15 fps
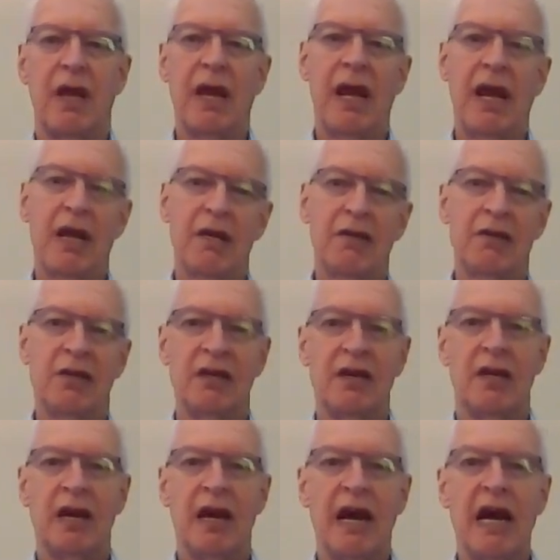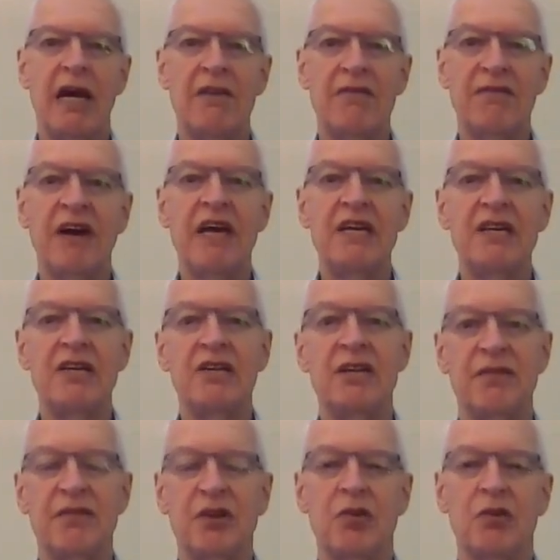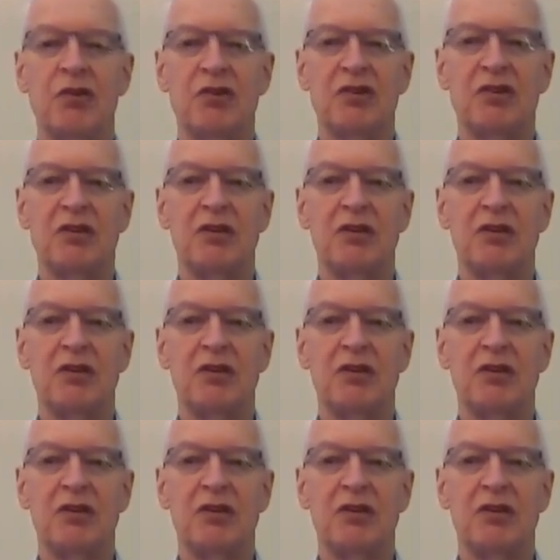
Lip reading: And I find it difficult